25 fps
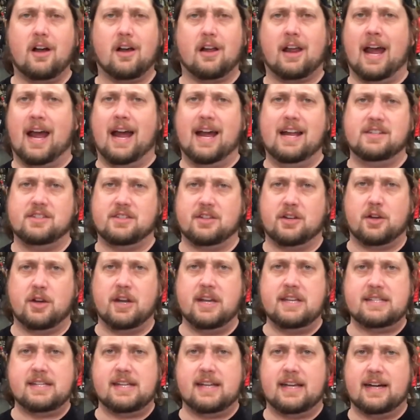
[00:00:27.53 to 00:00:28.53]
kinds of
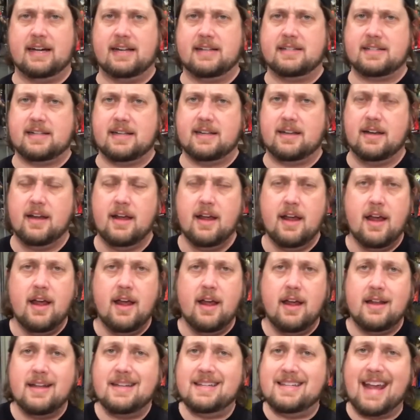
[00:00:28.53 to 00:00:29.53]
crazy content
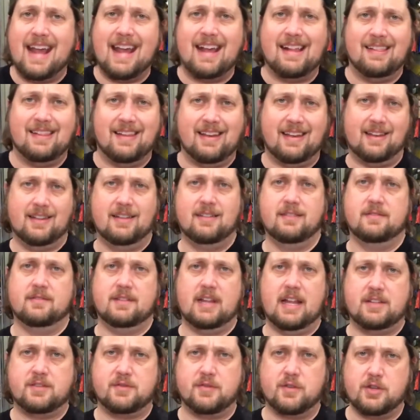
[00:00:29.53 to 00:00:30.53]
daily,
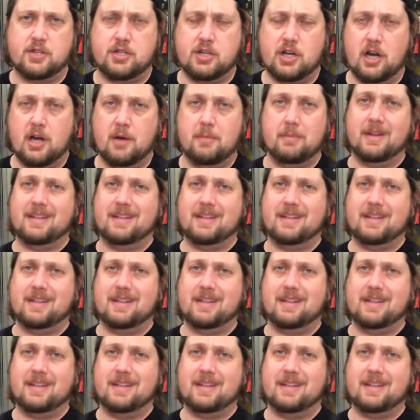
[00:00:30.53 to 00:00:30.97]
that's for sure.